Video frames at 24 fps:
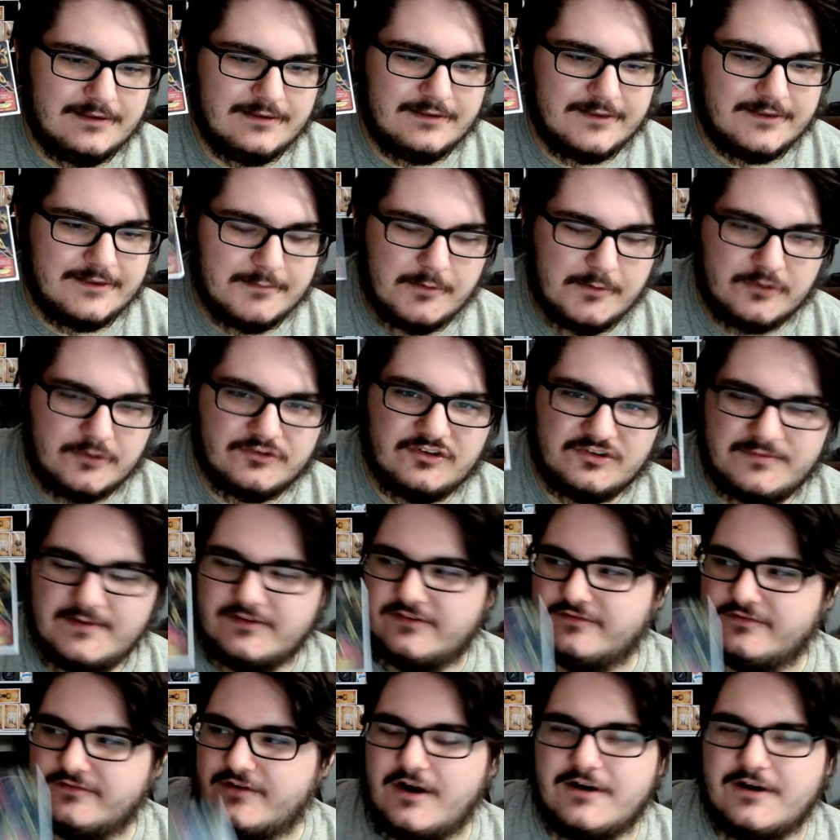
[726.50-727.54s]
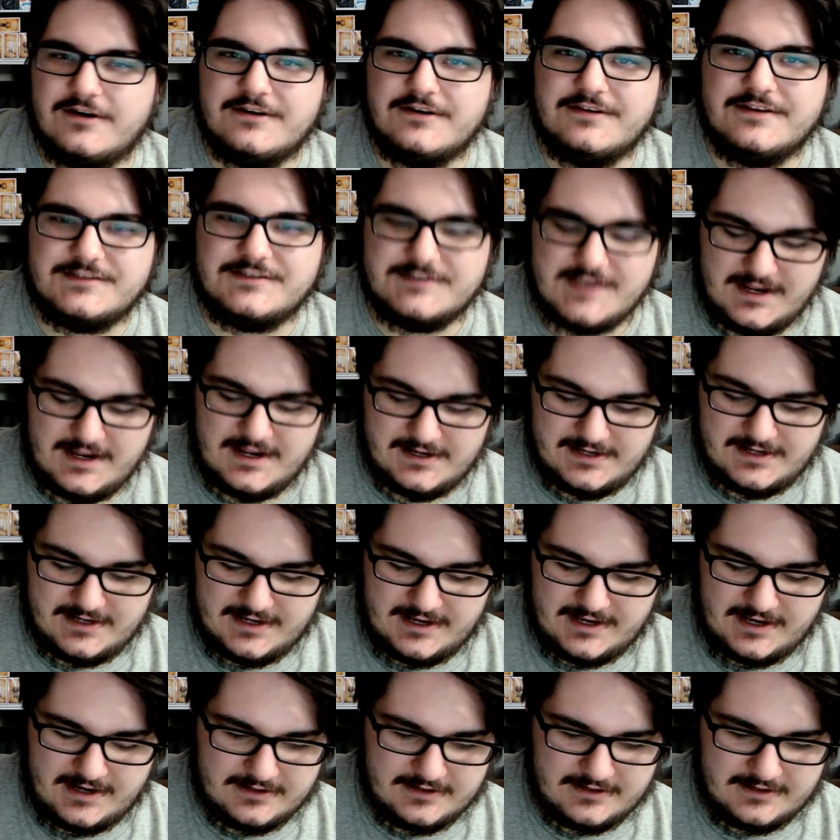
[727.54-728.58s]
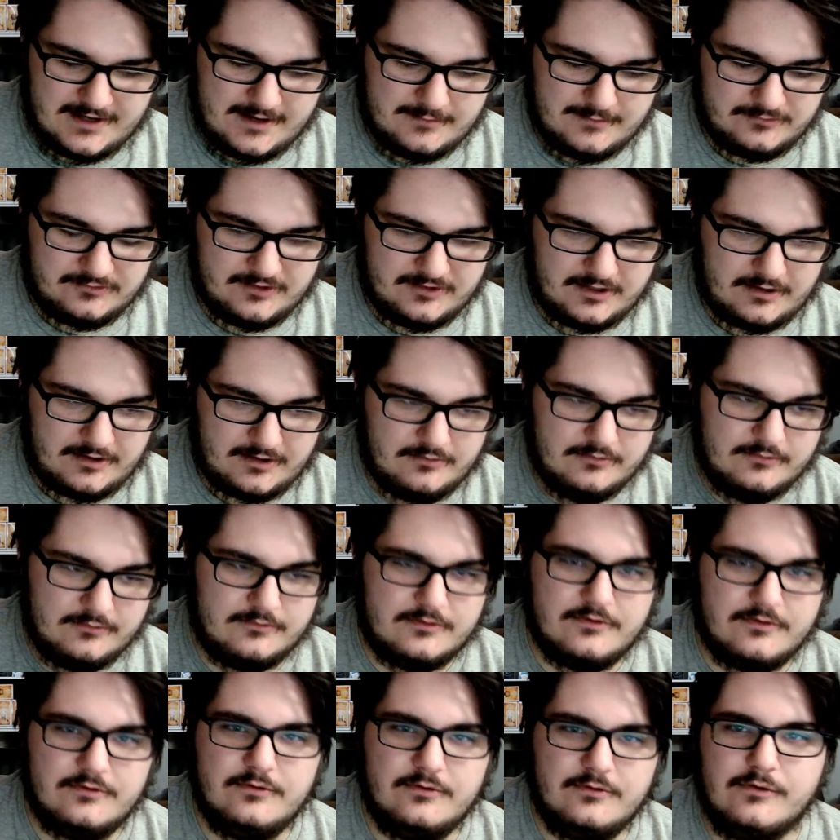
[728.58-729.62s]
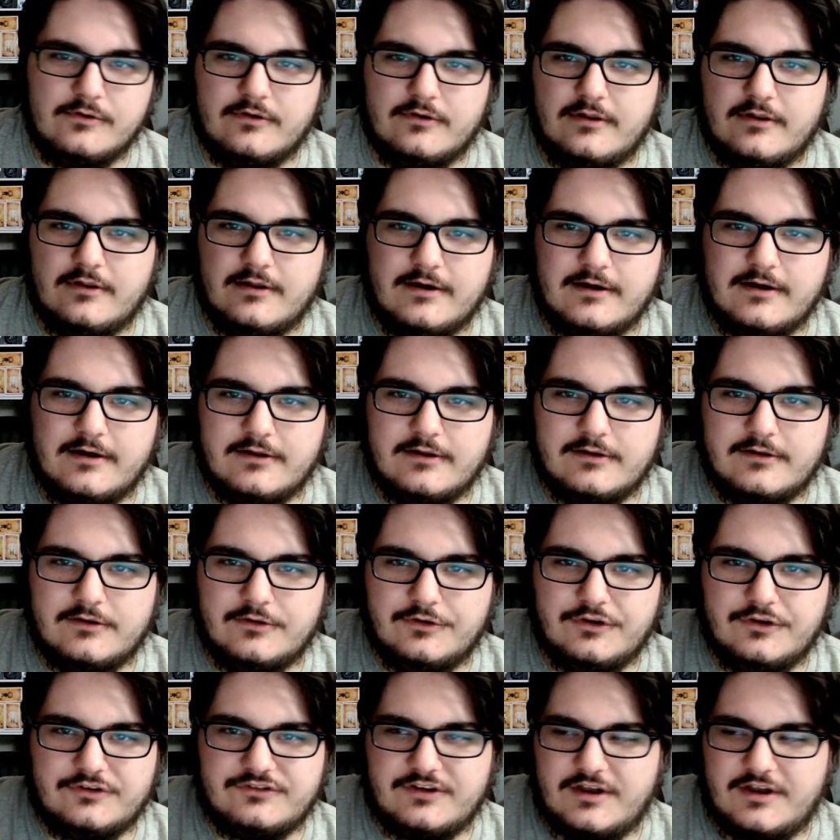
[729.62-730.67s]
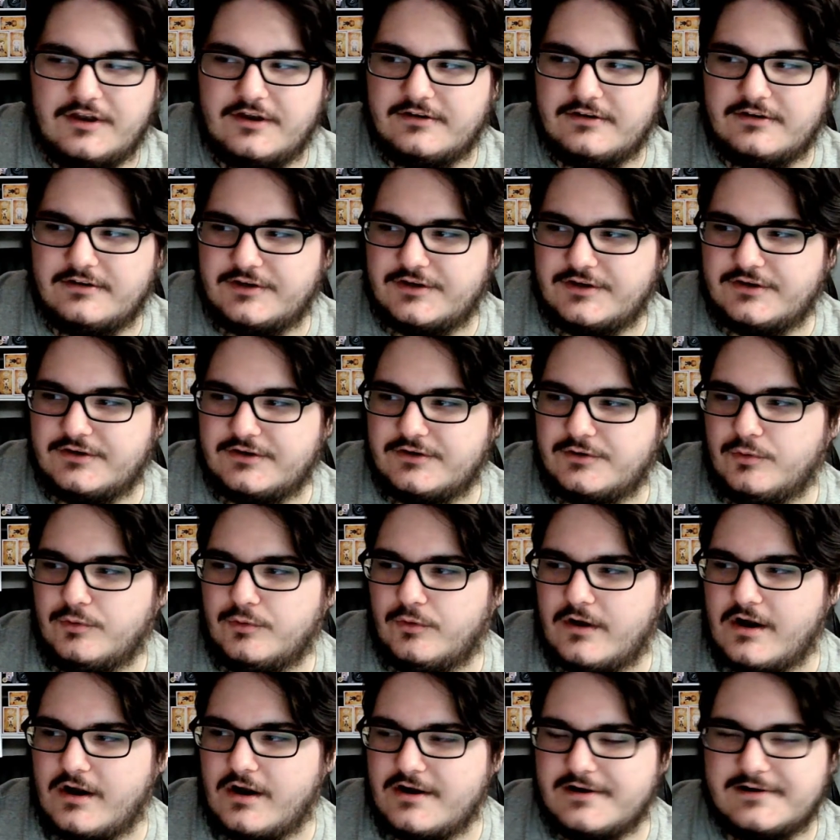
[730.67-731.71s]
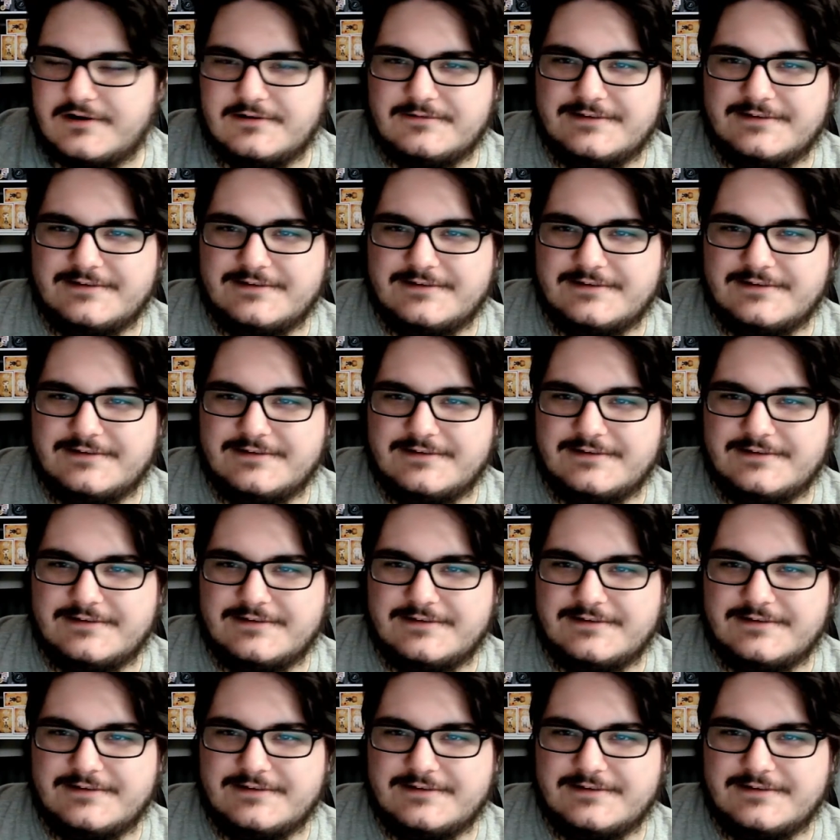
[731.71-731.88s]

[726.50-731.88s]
the most expensive card in this set, and I was like, ooh, cool. Looks like a cool card.